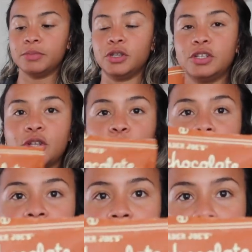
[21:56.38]
So these are the
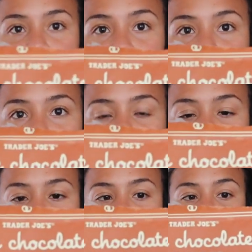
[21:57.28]
ones that I get.
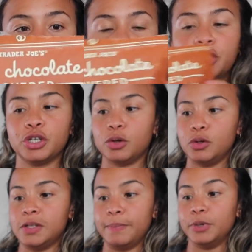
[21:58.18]
These are the Trader
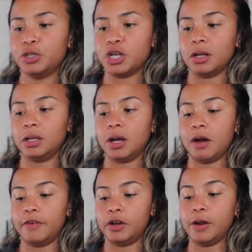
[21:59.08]
Joe's milk chocolate
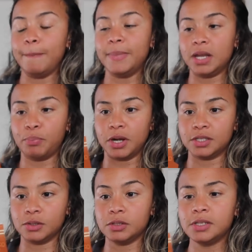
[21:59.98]
covered mini
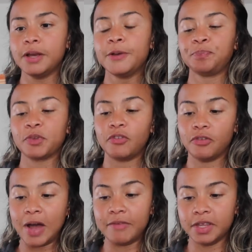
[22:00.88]
pretzels.
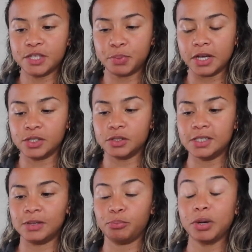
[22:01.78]
For five of these
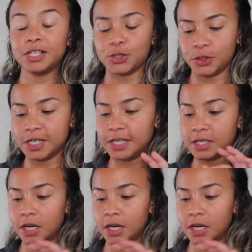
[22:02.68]
pretzels, it's